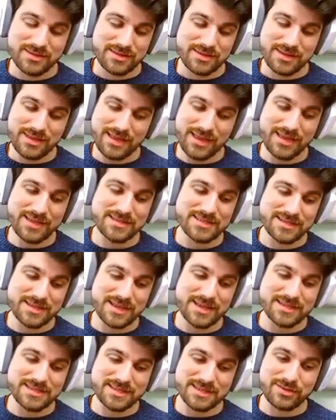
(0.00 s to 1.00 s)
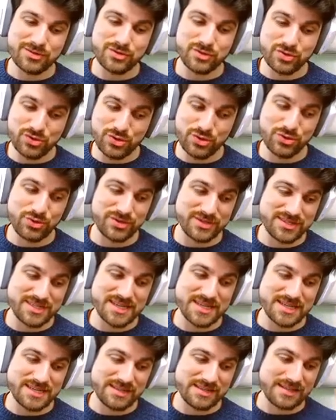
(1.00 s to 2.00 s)
it's a good
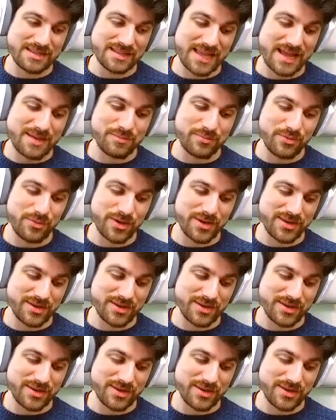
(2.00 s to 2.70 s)
deal at that point.